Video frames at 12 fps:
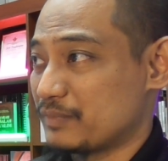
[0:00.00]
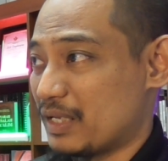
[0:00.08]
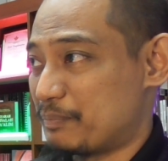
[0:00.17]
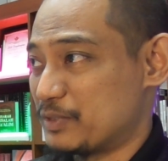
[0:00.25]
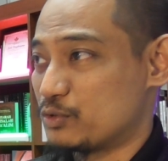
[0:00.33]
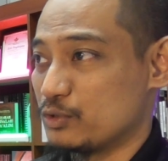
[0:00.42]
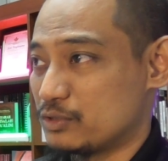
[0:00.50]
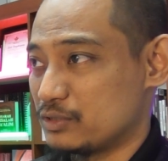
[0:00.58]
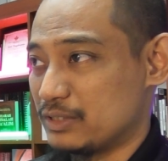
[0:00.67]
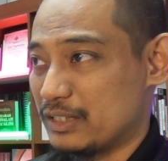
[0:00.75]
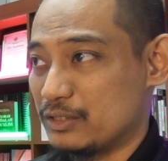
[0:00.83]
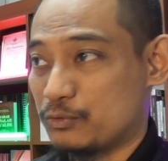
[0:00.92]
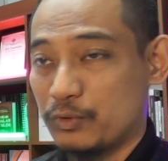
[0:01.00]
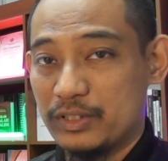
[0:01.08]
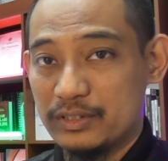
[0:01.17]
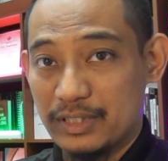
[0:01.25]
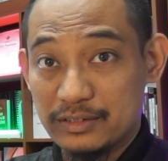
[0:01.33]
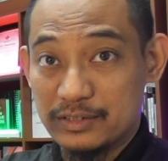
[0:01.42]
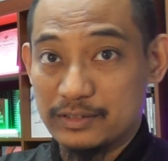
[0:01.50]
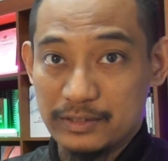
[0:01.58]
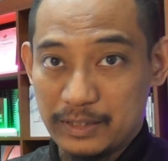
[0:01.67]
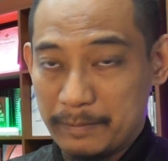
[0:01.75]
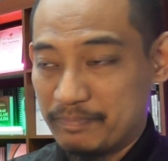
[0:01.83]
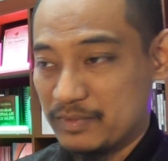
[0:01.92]
episodes that require answer,
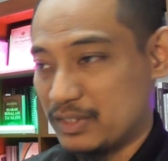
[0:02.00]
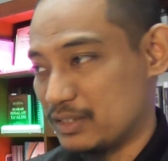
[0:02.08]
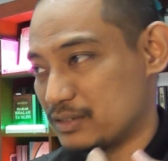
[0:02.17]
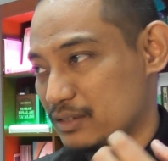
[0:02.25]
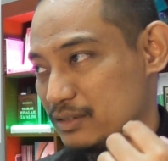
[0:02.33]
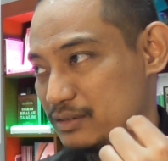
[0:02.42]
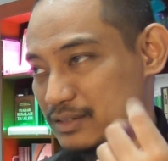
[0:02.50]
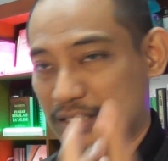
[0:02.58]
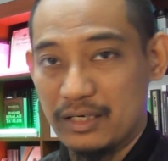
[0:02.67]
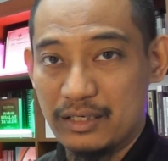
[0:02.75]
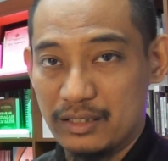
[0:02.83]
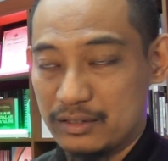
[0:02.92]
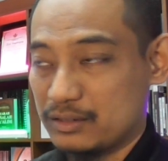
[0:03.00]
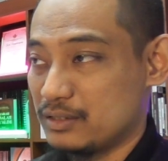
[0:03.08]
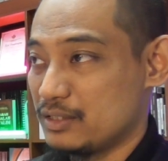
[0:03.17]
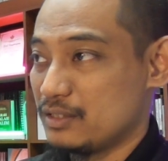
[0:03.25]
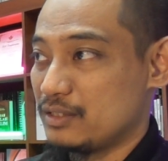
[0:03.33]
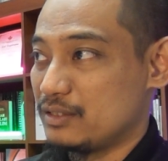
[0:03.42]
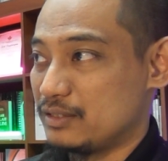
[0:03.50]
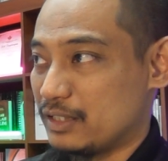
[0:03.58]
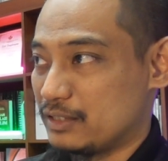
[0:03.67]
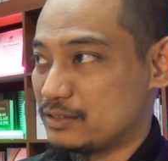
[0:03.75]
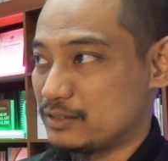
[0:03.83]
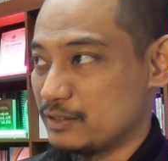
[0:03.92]
right? There's zihar,
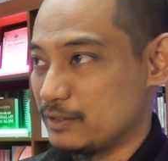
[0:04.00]
there's